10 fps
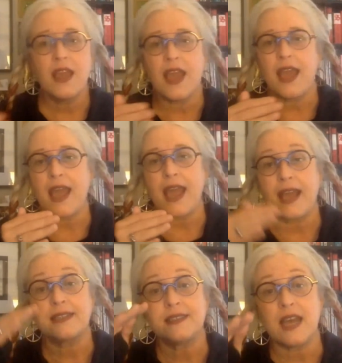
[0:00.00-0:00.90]

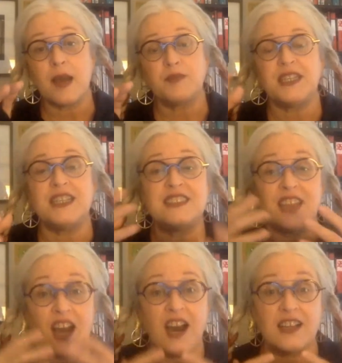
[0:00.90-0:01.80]
except it's
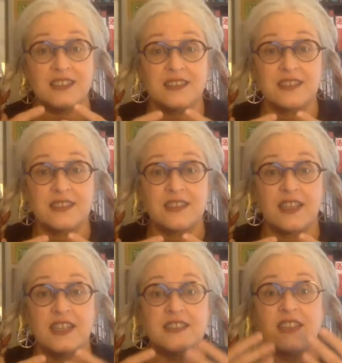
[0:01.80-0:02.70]
us.
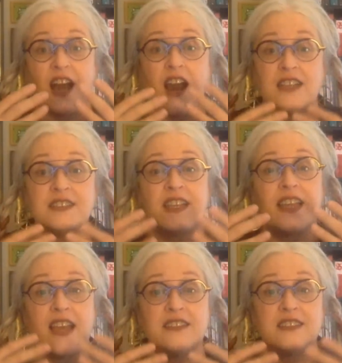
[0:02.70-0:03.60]
It's us
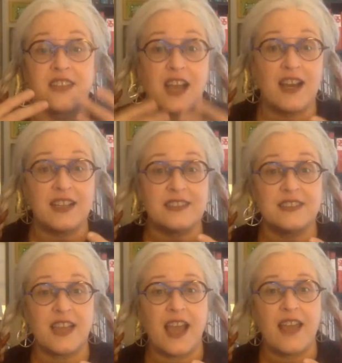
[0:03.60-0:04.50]
against
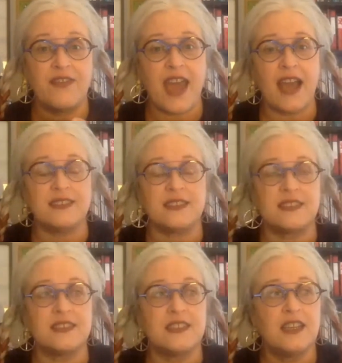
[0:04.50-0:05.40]
us. And
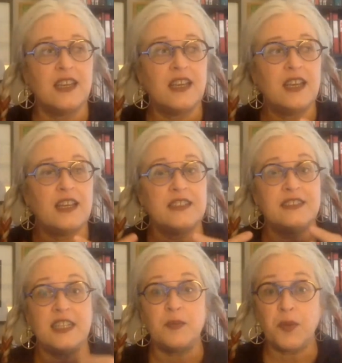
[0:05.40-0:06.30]
that's
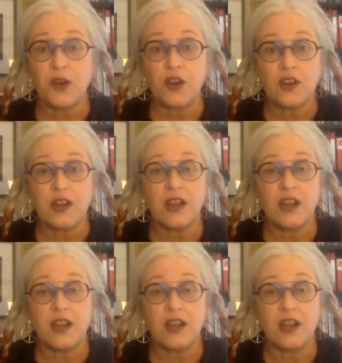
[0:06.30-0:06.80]
deeper